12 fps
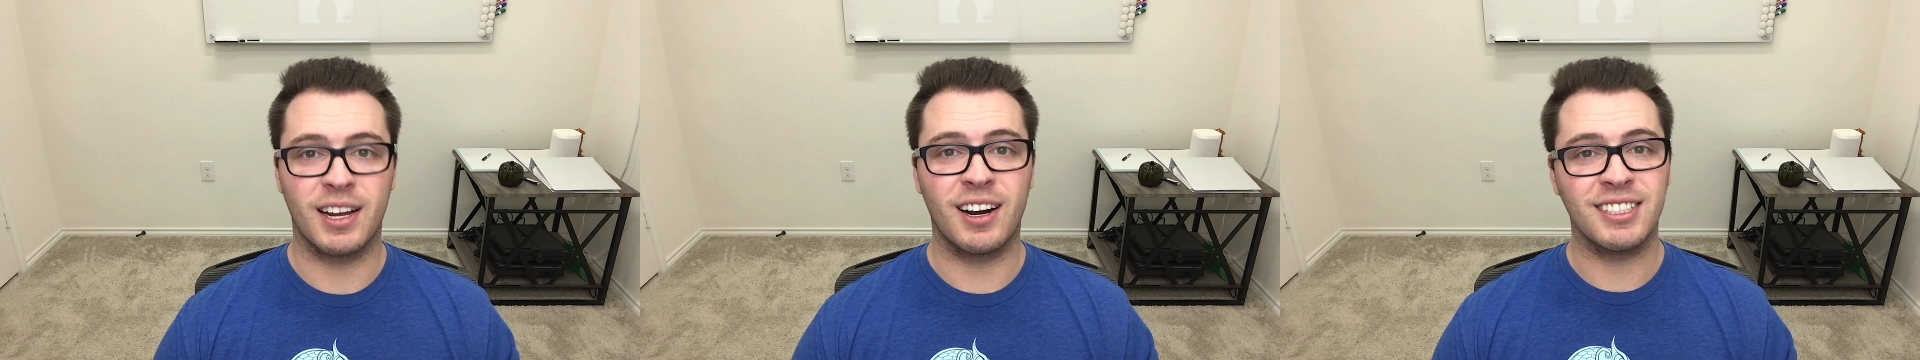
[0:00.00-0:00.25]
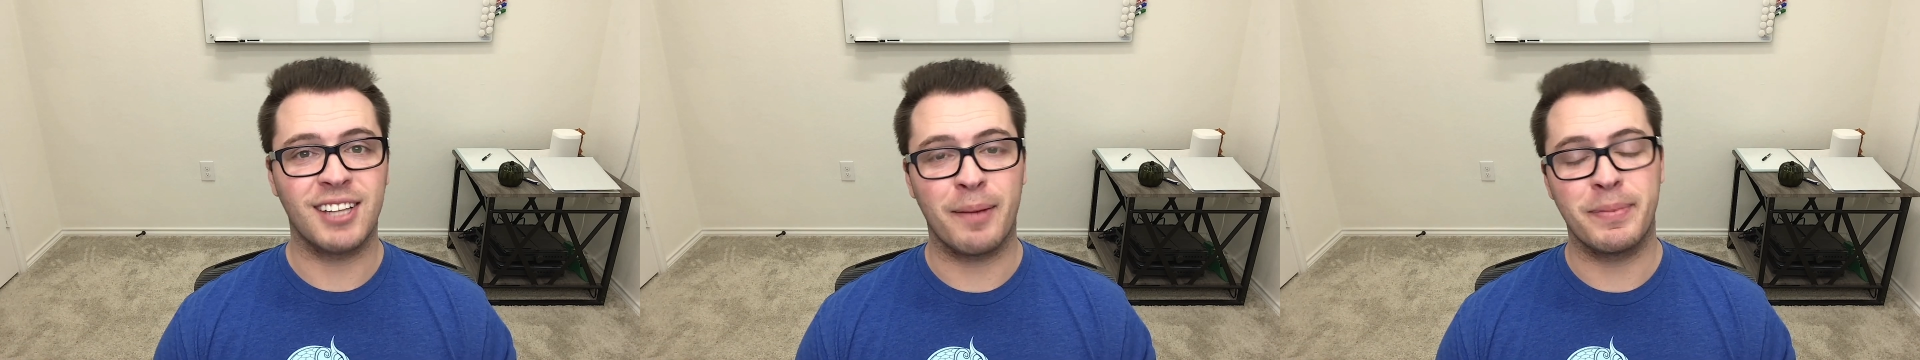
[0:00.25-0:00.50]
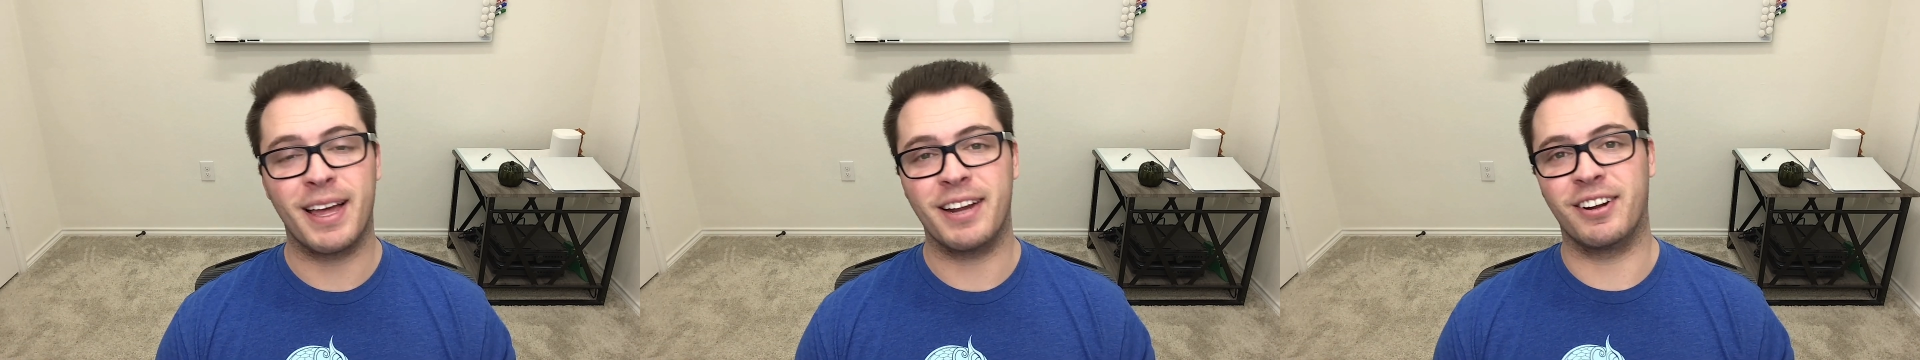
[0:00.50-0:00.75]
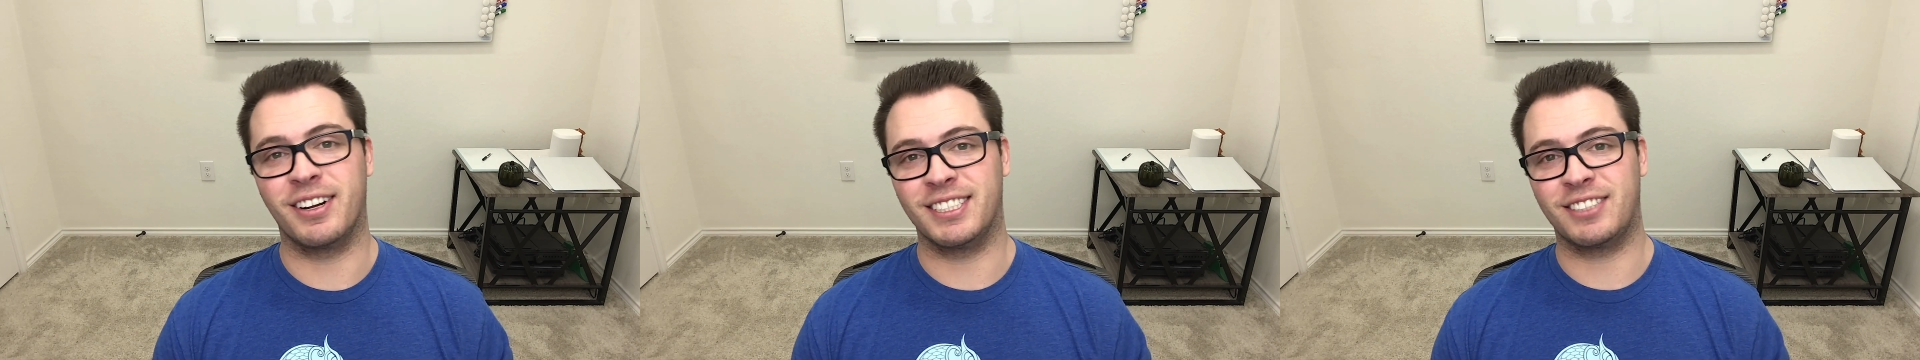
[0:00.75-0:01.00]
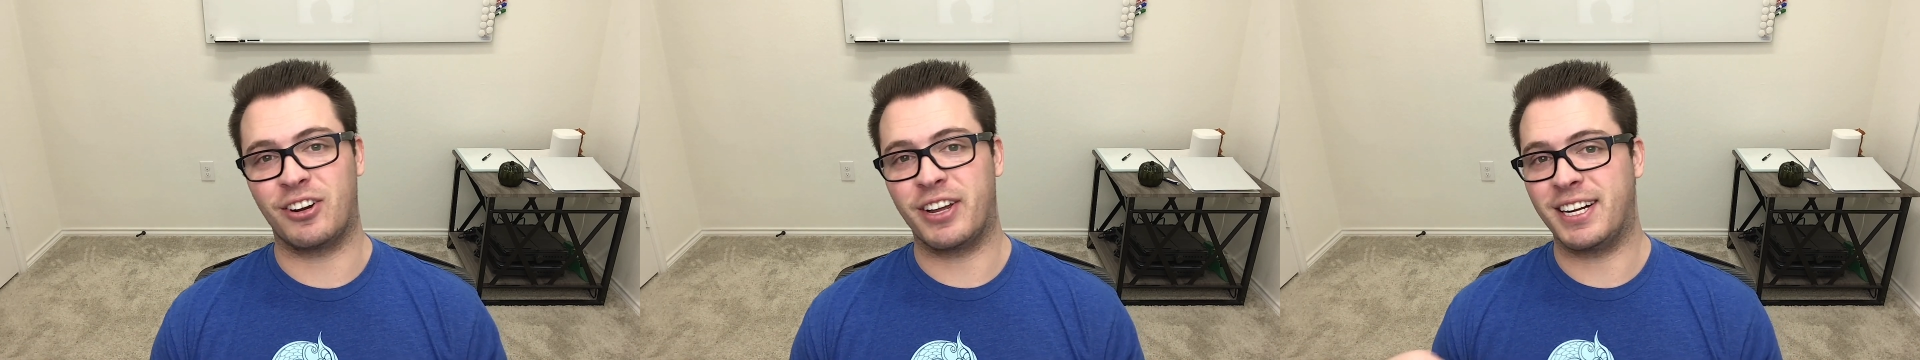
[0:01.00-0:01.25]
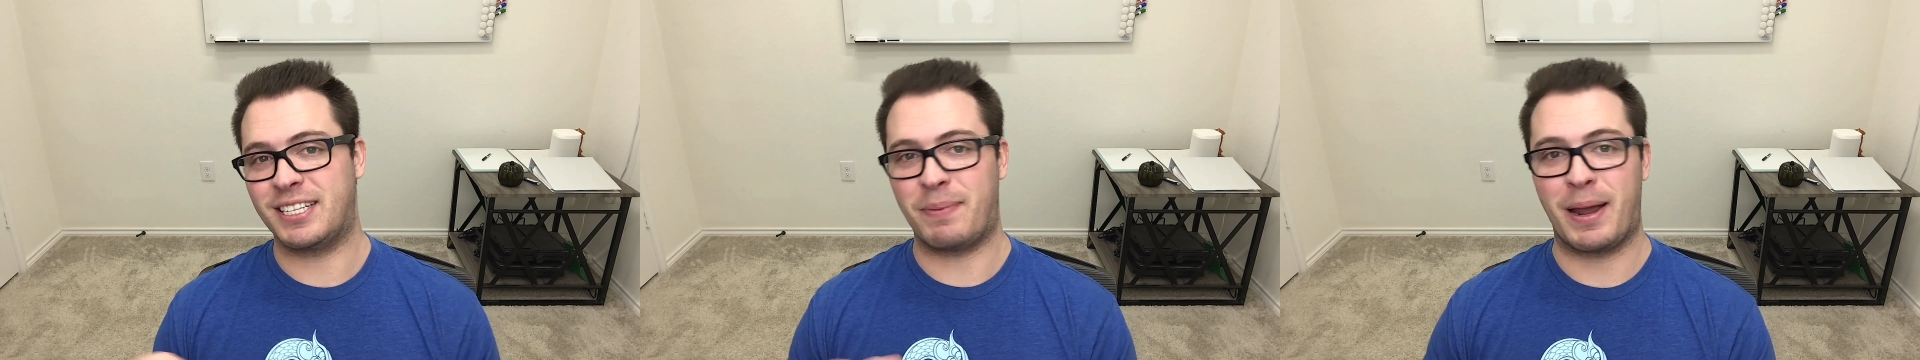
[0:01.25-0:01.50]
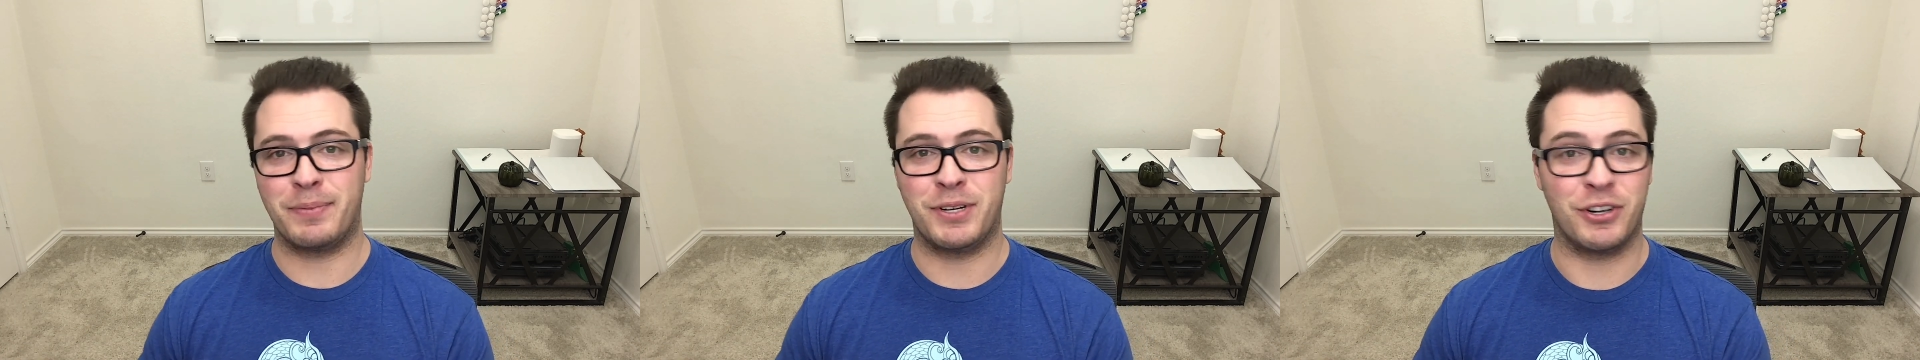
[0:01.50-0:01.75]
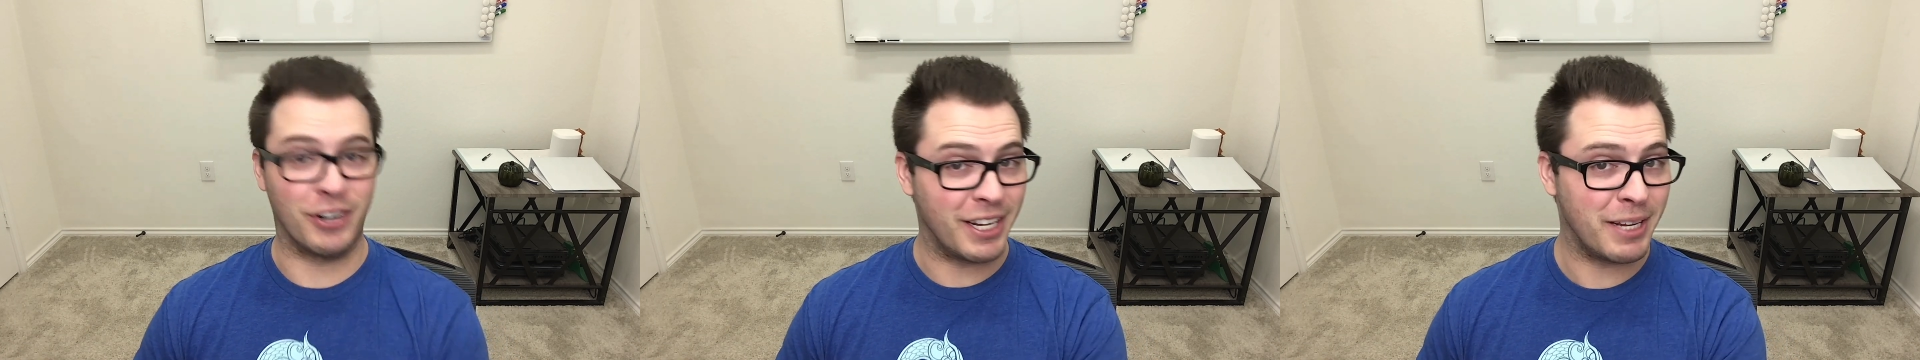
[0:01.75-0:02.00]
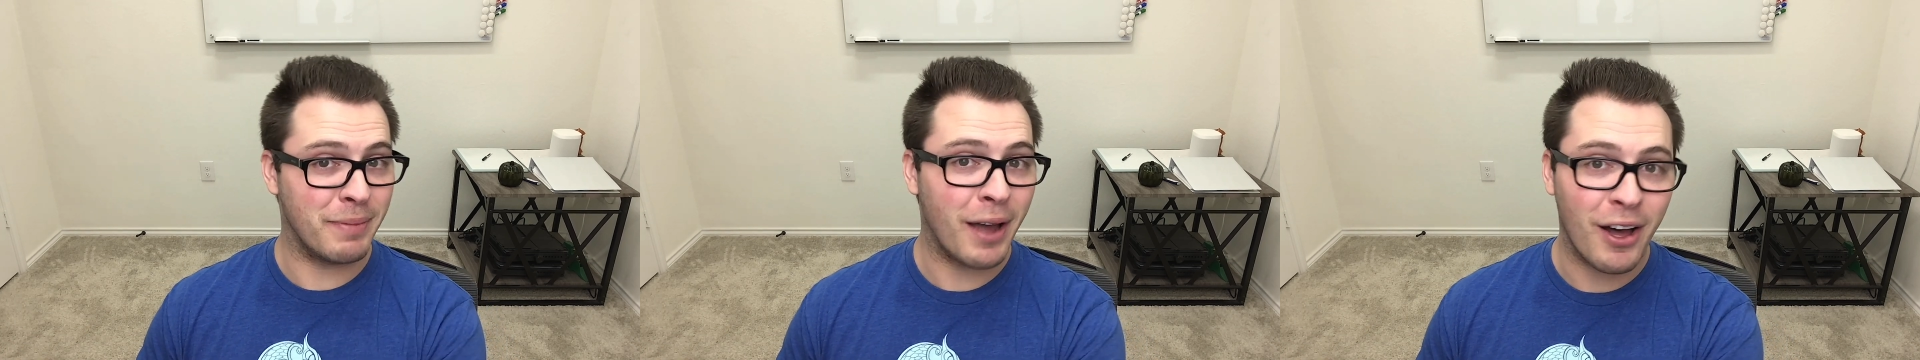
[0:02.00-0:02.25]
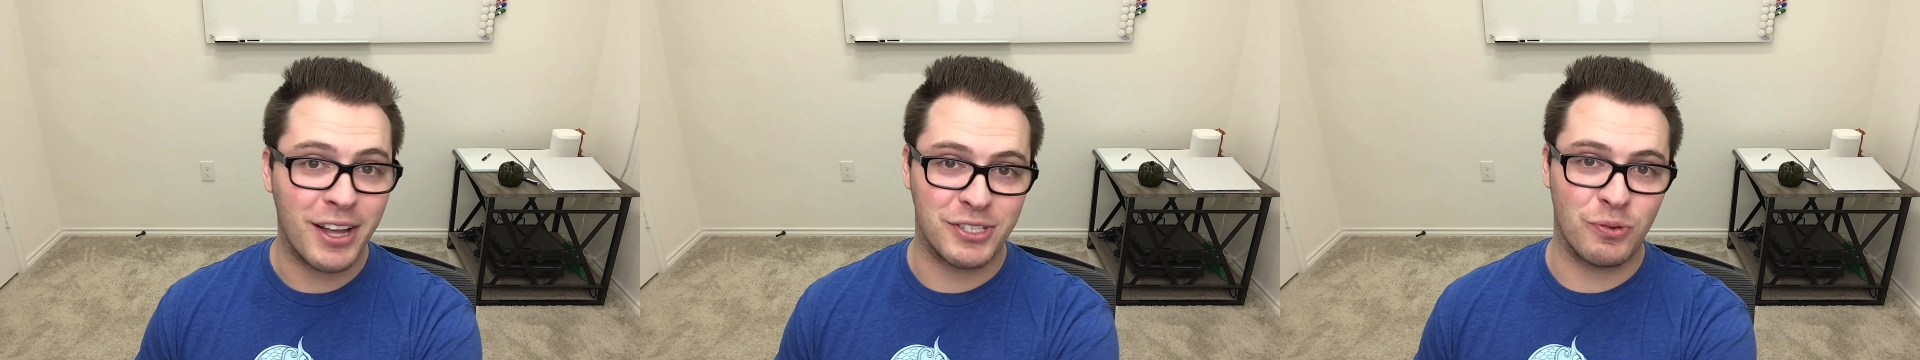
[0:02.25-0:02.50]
And on top of that, you're going to start getting spam to your email as